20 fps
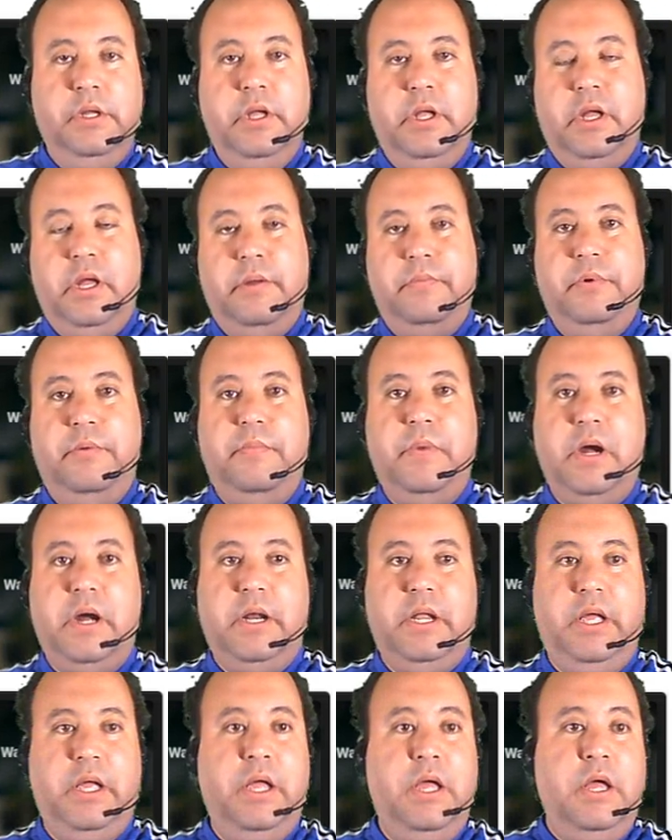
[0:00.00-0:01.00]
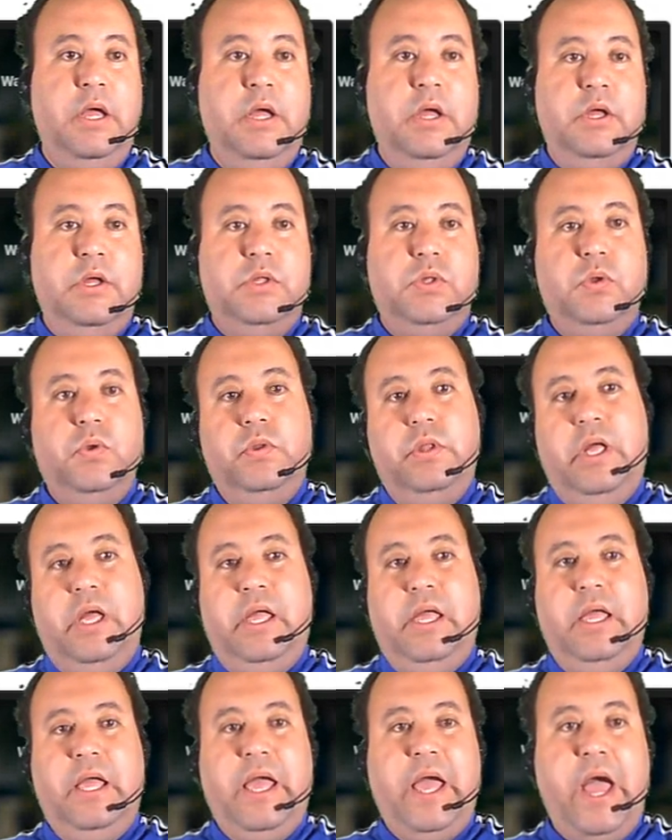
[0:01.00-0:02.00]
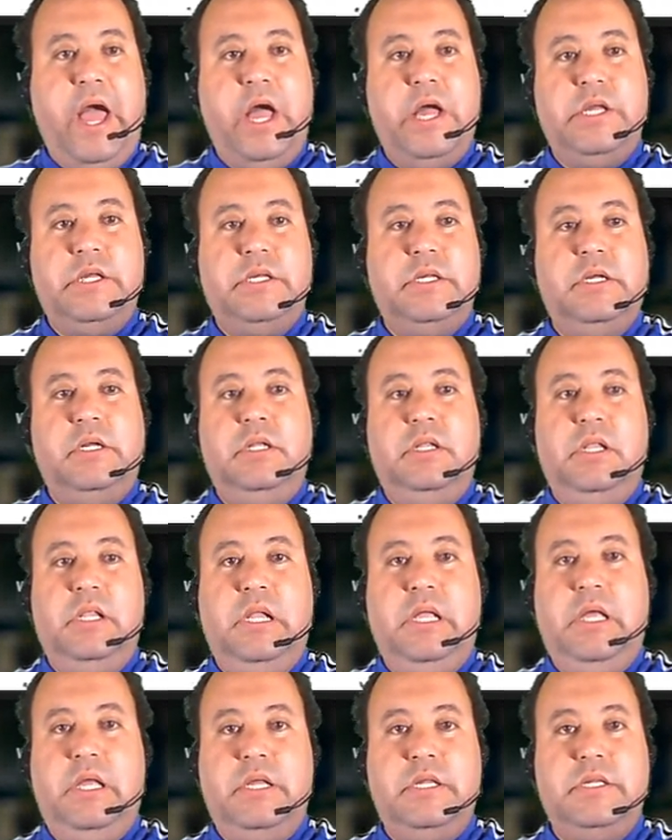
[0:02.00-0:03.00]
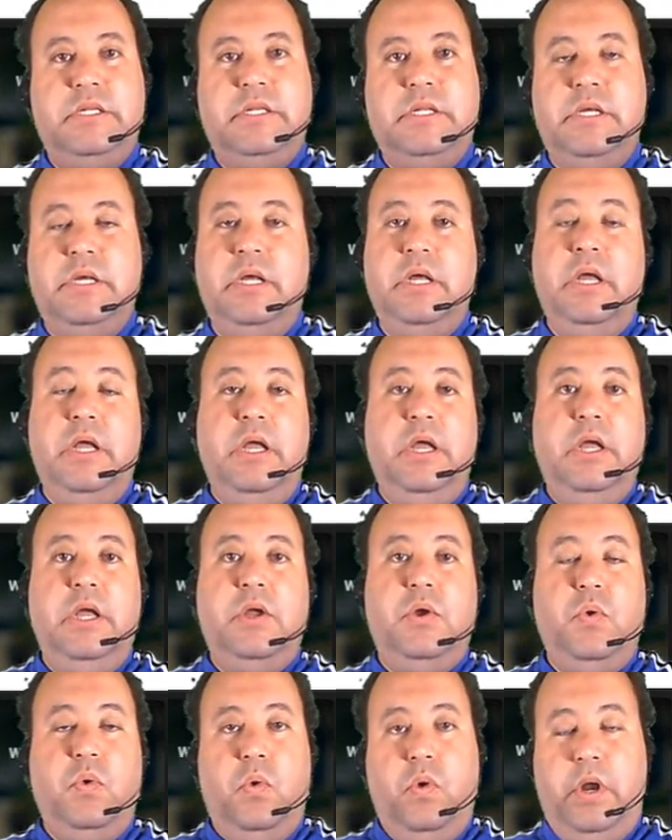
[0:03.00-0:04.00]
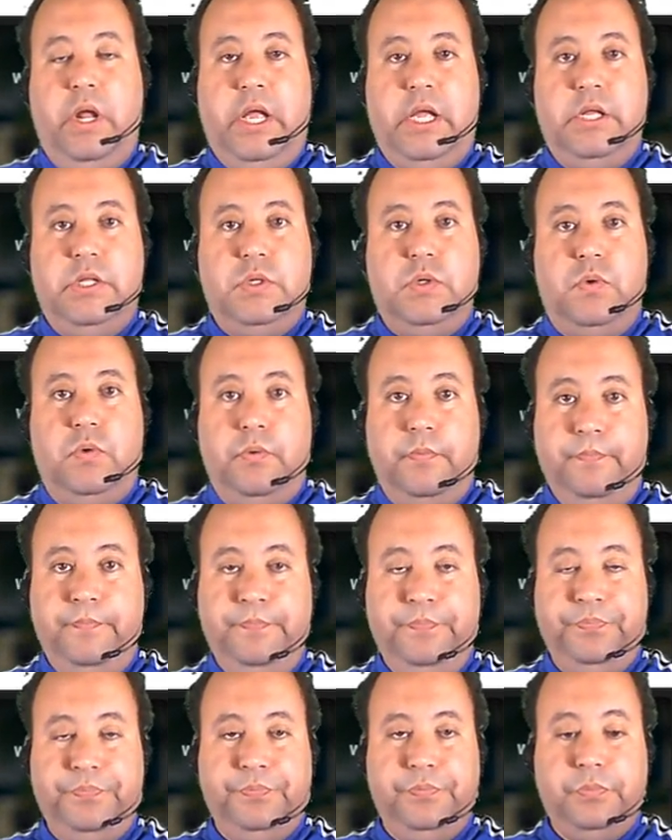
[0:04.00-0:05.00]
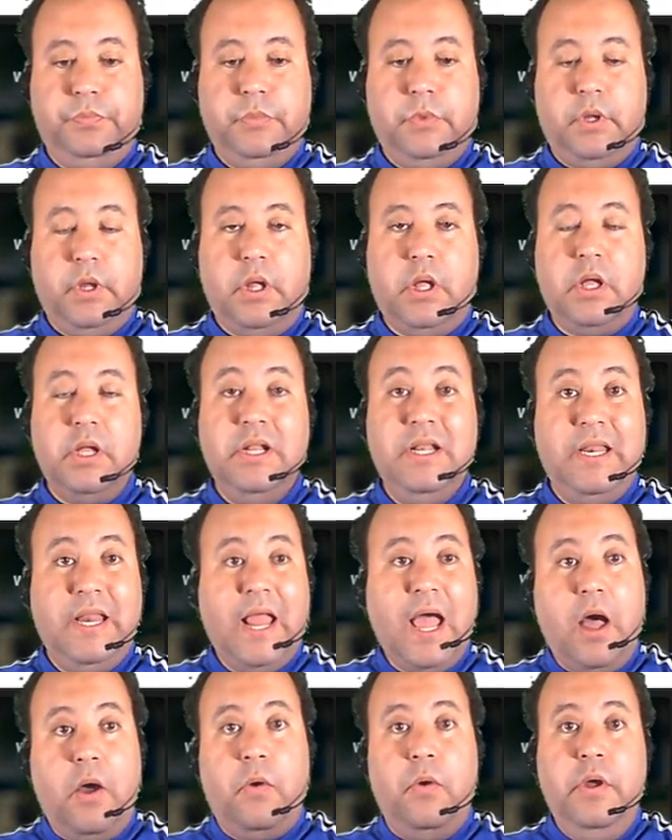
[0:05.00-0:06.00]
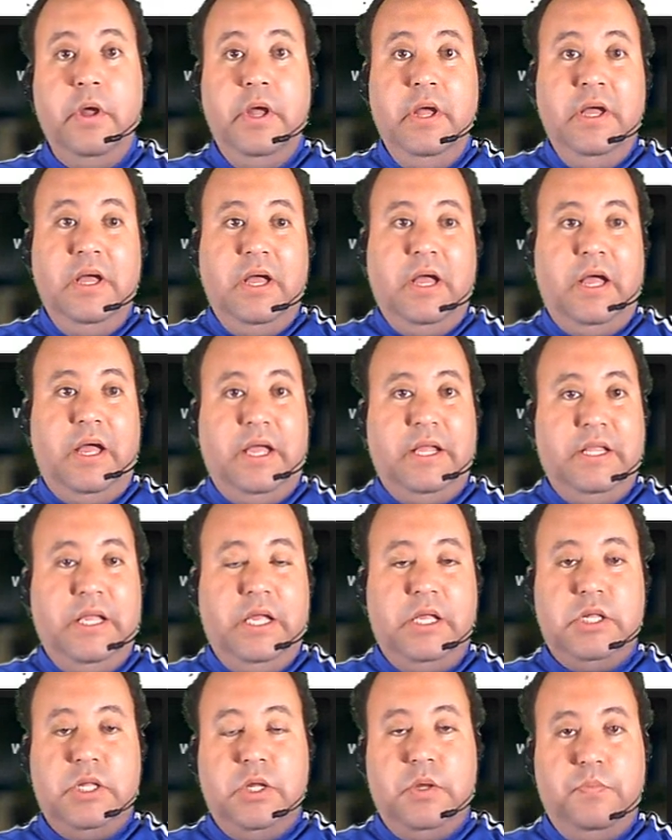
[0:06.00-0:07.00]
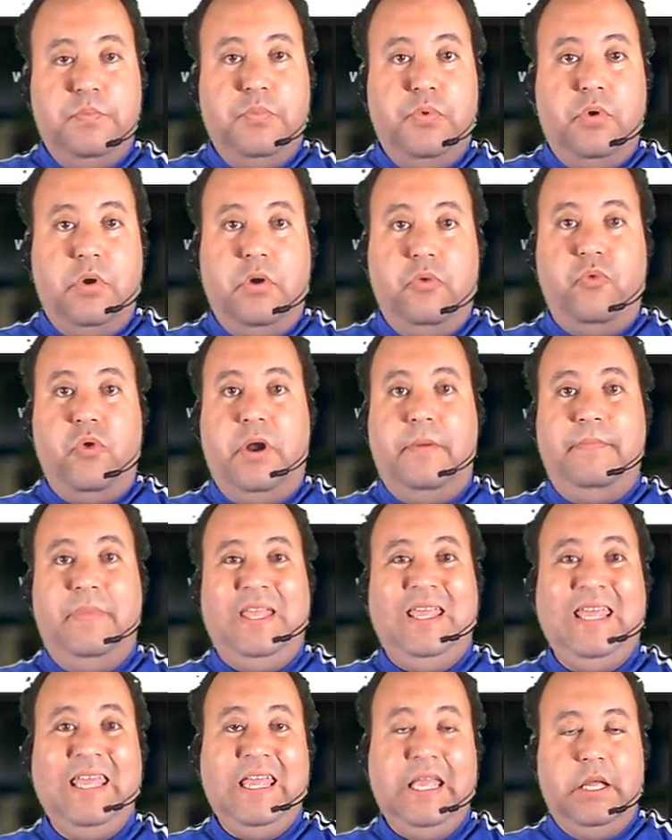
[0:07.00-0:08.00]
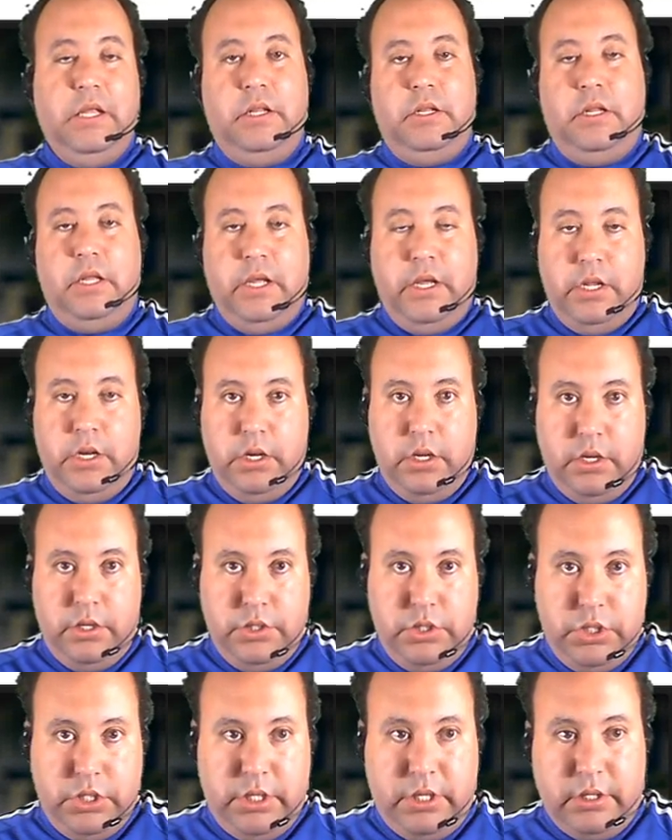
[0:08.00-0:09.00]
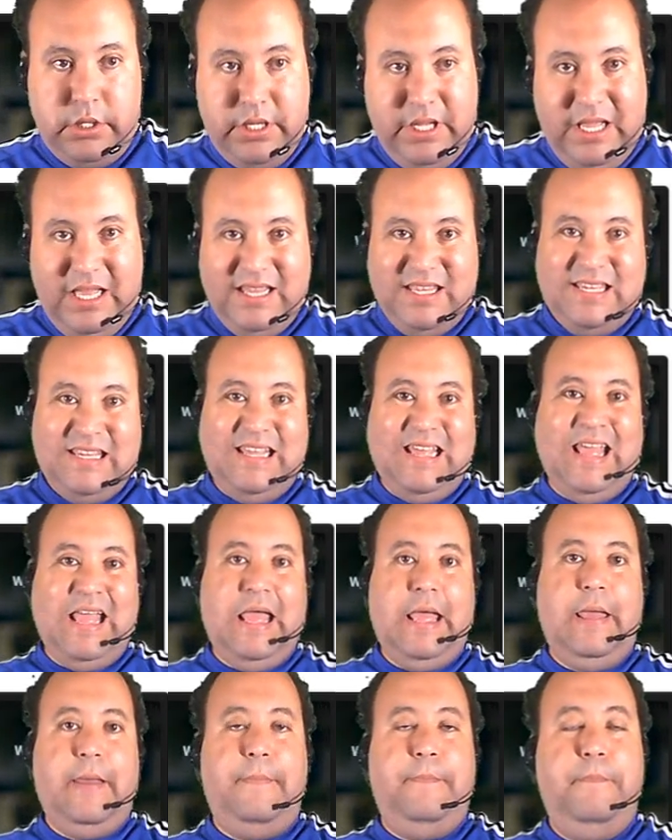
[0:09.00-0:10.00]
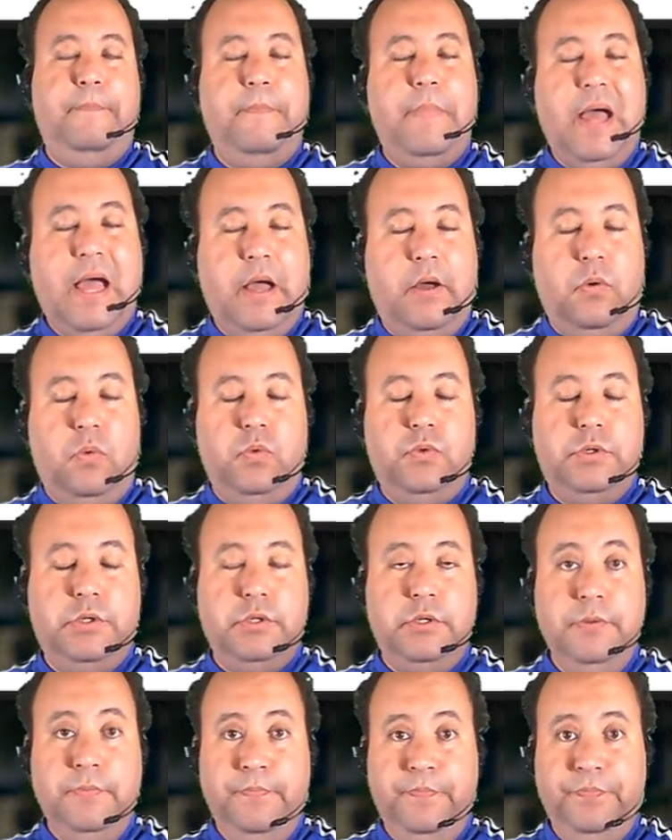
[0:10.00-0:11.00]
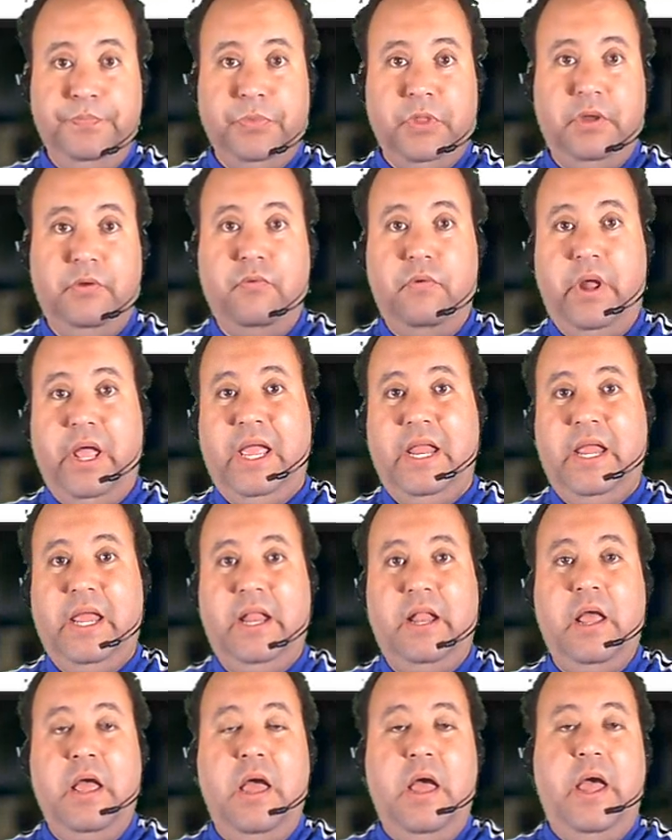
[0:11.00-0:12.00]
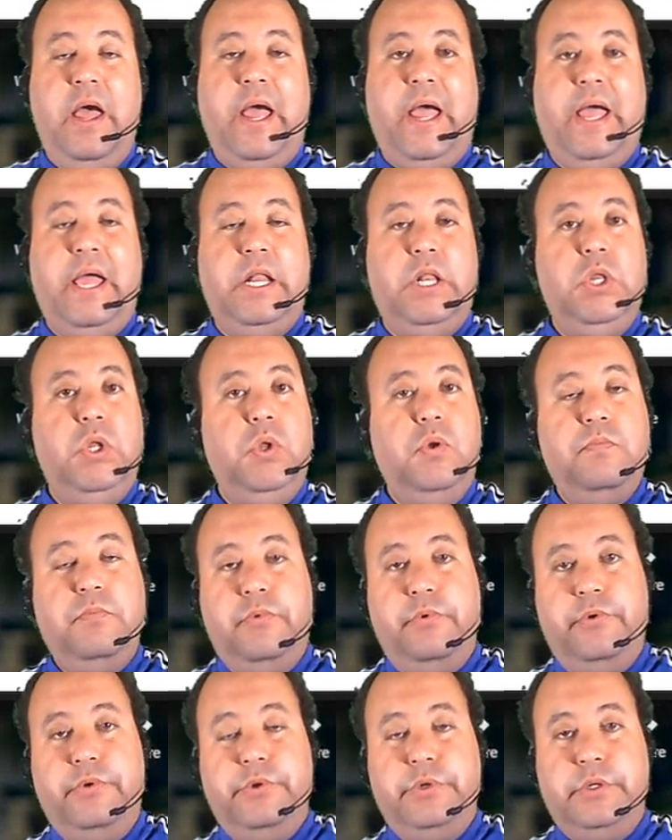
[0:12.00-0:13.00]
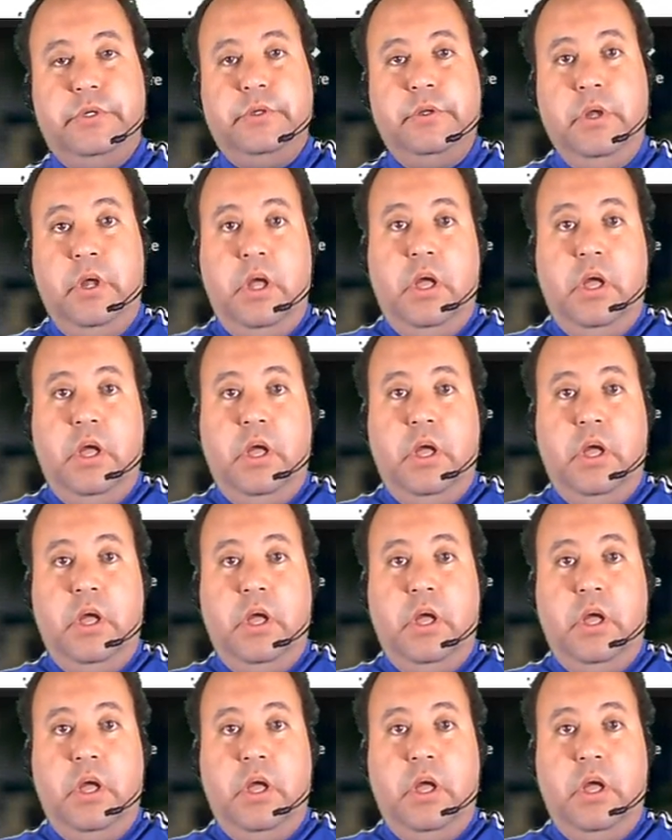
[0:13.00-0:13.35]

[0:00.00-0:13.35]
everybody to a cash list creator. Now this program in a nutshell, it's about creating a numerous